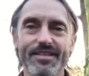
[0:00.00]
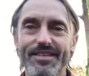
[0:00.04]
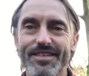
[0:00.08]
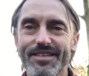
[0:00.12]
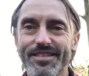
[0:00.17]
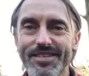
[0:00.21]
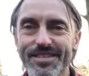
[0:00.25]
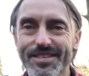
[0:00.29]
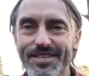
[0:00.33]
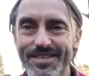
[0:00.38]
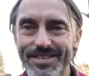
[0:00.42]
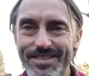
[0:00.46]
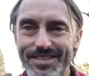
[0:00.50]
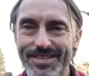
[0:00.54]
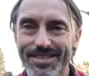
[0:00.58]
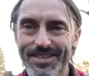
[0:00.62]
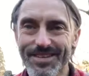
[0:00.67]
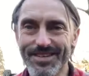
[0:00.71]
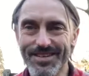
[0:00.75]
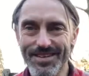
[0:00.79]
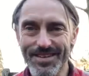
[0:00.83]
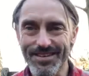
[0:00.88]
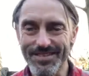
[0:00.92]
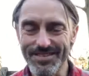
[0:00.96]
That's a
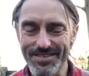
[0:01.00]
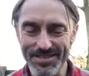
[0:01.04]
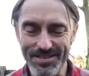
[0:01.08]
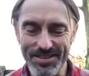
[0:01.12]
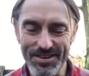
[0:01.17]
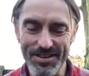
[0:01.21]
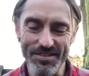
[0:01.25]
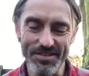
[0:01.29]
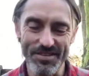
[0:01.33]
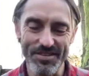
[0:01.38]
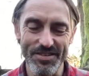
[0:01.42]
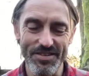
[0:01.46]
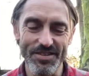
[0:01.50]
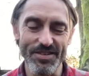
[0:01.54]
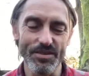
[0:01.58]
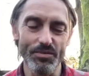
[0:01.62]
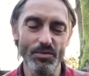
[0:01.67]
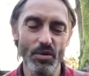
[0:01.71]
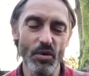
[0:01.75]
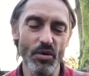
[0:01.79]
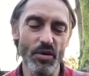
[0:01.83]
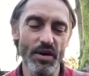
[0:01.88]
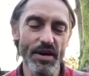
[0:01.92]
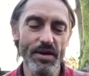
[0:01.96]
nice addition to the
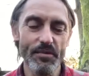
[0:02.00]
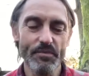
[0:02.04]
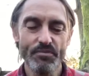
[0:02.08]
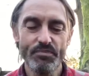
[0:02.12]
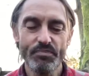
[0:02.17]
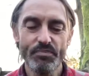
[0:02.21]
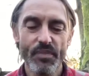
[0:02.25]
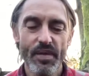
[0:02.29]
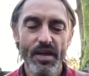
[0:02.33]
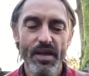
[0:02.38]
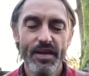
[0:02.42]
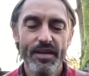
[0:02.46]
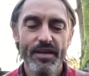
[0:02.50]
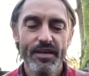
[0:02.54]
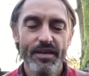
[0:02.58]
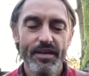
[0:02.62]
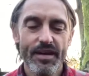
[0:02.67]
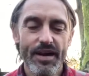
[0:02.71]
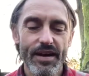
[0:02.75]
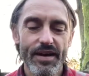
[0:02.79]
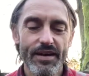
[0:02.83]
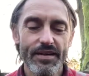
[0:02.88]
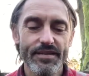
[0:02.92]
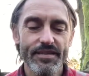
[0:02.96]
morning.
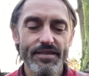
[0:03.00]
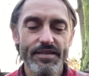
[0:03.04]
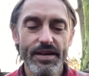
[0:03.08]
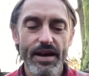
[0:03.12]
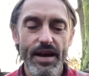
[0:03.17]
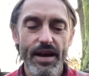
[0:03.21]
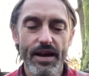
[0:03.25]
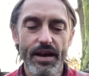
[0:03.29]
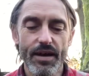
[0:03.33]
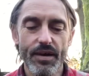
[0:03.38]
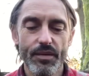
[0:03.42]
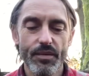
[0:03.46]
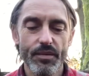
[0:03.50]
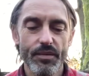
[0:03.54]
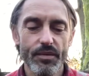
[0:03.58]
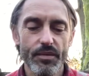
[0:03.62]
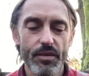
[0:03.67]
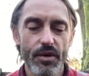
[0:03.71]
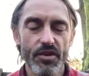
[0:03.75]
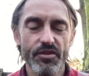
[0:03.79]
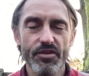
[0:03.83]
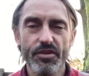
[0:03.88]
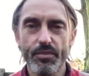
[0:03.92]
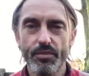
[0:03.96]
And yeah,
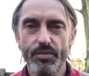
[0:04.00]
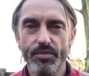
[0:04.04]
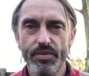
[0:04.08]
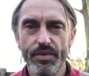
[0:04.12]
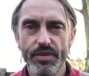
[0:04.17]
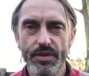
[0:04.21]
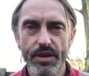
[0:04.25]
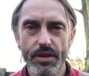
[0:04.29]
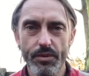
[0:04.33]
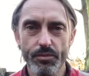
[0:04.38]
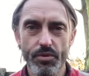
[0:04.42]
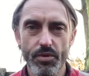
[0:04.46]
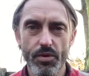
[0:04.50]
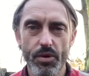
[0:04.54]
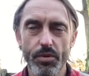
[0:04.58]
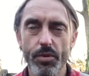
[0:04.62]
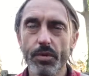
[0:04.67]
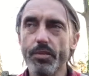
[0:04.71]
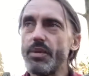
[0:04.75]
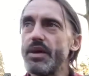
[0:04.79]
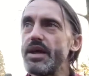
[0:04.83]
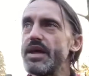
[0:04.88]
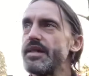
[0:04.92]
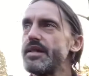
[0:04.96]
I should think
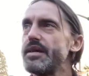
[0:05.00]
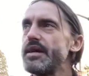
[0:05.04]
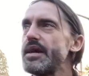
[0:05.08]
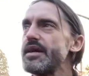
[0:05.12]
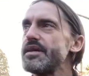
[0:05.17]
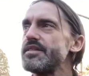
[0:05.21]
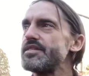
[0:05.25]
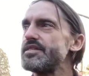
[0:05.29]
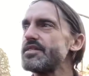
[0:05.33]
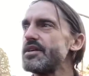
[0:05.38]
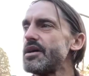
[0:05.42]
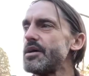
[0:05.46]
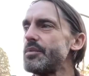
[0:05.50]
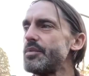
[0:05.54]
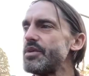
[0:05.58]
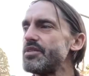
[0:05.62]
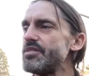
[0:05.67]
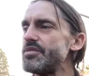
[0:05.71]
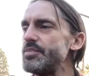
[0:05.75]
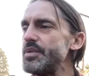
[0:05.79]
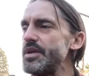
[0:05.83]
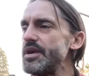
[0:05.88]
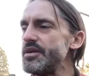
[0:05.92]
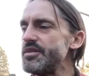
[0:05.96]
probably the next time I
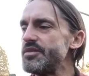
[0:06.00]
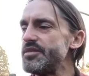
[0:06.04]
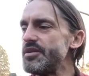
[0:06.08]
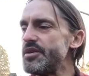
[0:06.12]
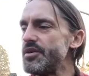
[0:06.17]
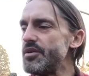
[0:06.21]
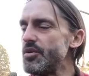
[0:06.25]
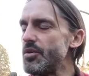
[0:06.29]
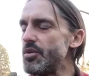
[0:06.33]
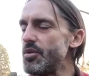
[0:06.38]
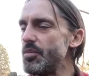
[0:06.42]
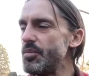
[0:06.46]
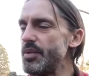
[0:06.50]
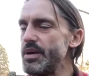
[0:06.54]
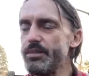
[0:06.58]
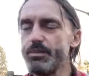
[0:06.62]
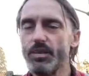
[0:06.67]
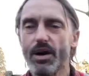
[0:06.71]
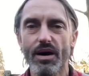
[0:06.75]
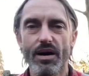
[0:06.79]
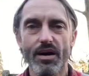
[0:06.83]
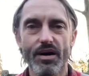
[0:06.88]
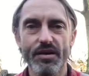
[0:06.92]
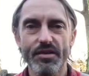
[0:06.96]
speak to you, it will be
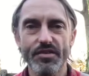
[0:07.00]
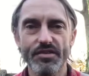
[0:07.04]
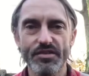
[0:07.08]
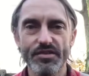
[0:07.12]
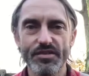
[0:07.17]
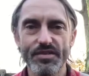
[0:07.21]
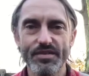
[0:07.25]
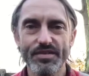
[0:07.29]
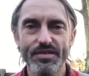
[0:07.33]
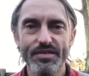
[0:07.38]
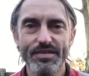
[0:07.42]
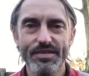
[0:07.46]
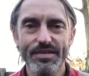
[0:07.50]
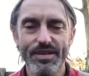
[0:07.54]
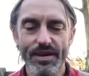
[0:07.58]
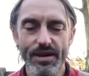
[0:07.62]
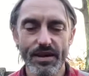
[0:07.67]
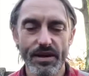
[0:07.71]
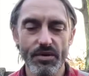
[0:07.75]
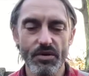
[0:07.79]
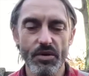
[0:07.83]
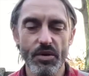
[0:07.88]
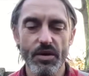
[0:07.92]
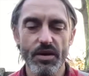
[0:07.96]
March.
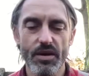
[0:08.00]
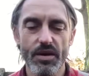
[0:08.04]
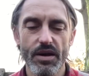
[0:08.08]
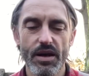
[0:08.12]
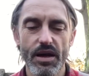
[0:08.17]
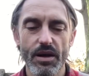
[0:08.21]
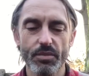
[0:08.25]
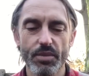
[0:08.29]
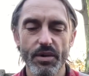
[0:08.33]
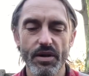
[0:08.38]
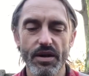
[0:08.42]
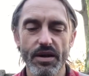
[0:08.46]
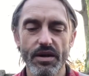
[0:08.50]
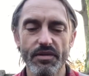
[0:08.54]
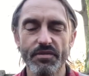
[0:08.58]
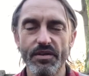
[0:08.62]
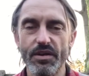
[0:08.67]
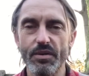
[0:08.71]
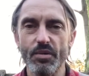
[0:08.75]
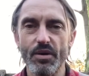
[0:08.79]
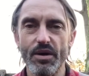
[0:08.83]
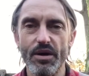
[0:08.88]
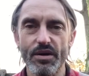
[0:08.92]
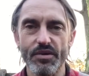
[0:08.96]
Uh, I've got a couple of
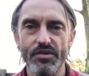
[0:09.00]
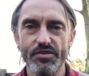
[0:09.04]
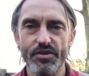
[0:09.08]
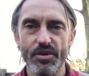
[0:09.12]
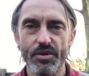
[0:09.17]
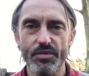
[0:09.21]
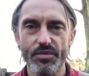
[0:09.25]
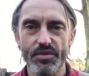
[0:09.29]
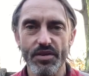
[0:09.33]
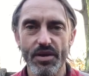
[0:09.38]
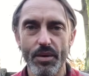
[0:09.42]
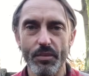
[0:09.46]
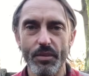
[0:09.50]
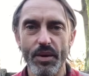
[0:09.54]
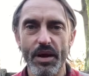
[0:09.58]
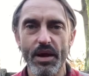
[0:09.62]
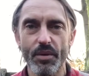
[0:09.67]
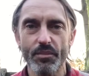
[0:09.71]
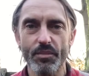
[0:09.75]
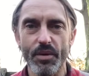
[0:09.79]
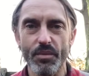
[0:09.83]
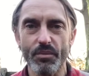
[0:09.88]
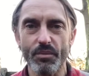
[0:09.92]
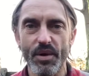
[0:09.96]
lovely workshops coming
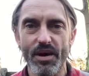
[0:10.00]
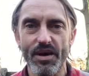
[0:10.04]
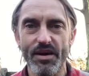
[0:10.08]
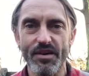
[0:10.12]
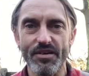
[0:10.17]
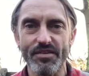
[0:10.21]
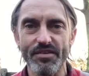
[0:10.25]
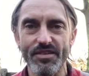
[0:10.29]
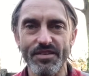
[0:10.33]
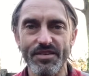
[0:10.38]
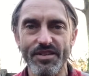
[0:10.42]
up in March.